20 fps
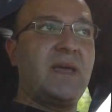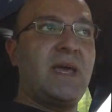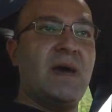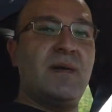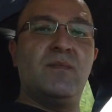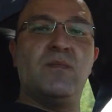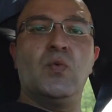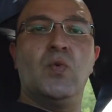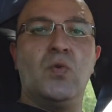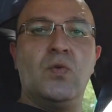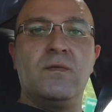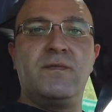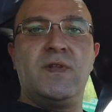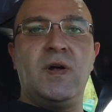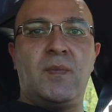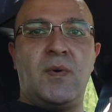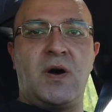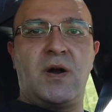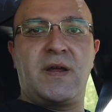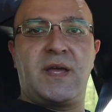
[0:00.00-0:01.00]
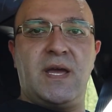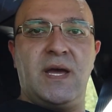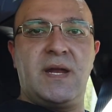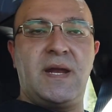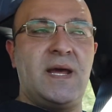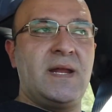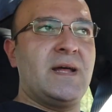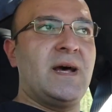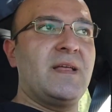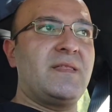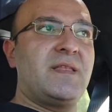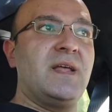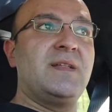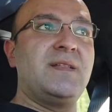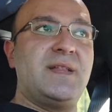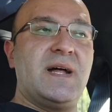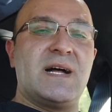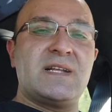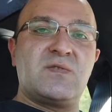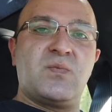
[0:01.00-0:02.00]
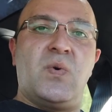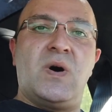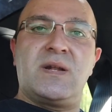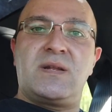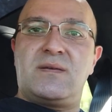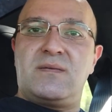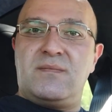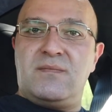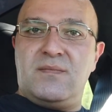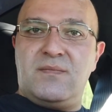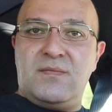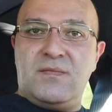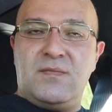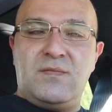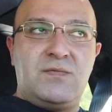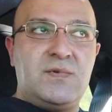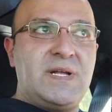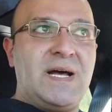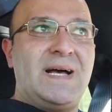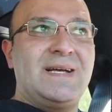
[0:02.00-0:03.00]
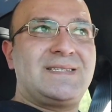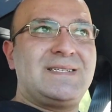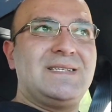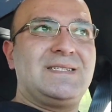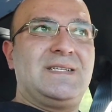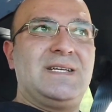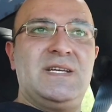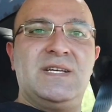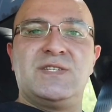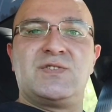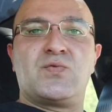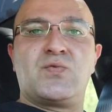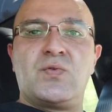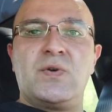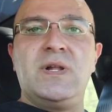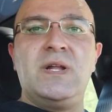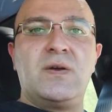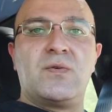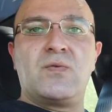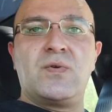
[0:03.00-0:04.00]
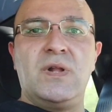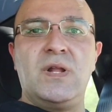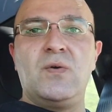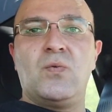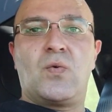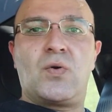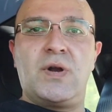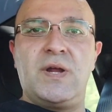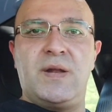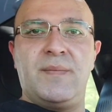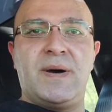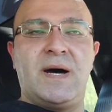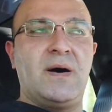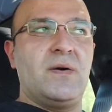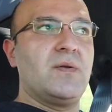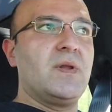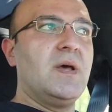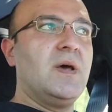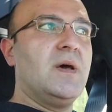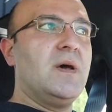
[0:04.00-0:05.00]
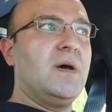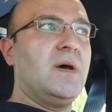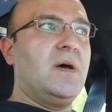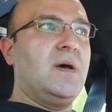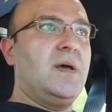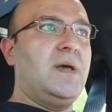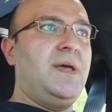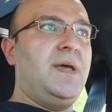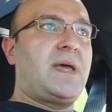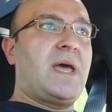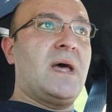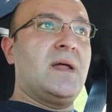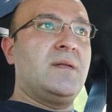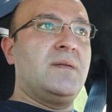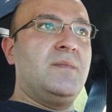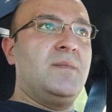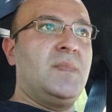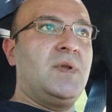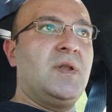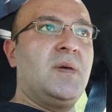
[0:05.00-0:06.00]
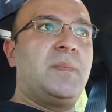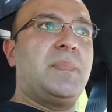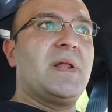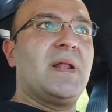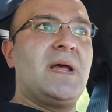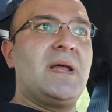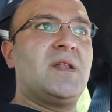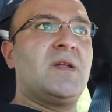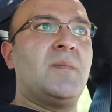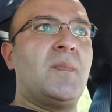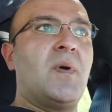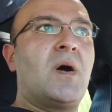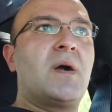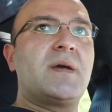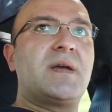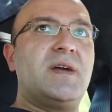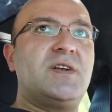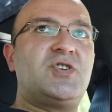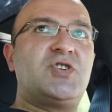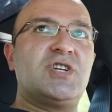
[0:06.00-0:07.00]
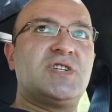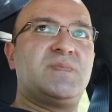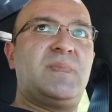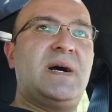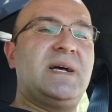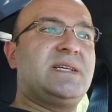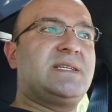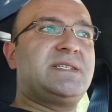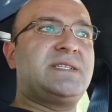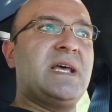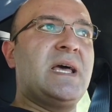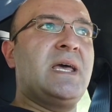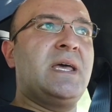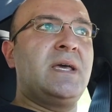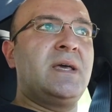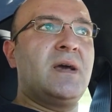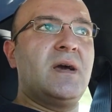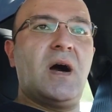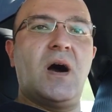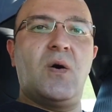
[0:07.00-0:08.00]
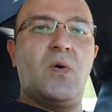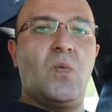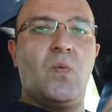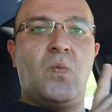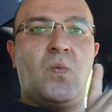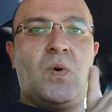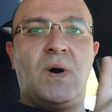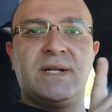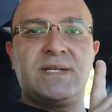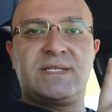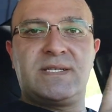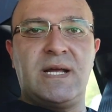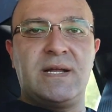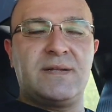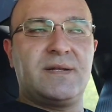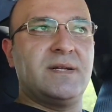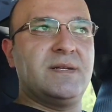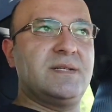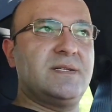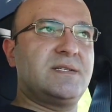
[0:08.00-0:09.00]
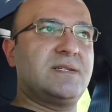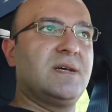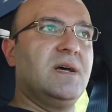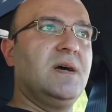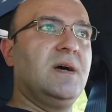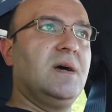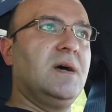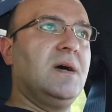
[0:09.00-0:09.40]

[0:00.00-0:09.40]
can move the market. And I think that's what the SEC is really, really worried about. He can manipulate the market just by saying one sentence,